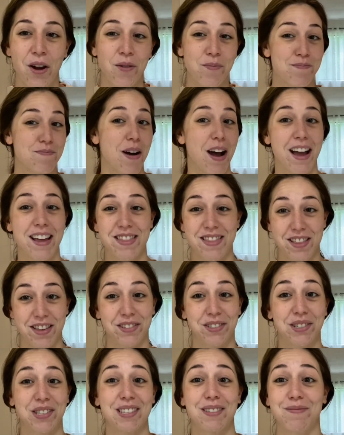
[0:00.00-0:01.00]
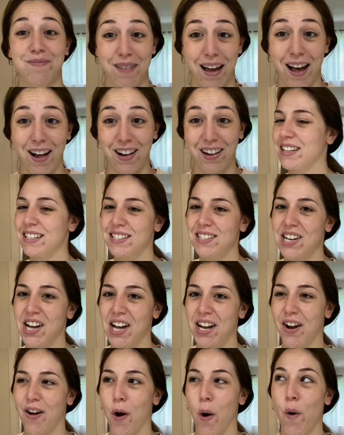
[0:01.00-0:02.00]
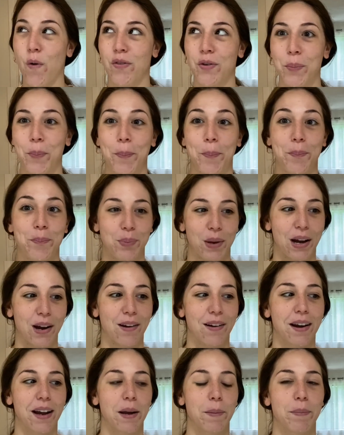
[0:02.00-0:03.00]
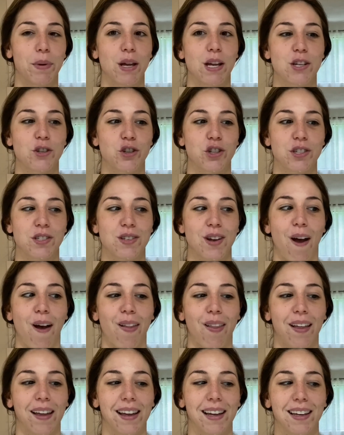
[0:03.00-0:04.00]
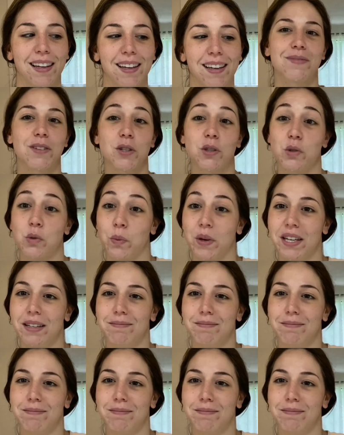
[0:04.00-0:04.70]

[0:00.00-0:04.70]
mind the smell, it's not overbearing, but it's just not like sweet.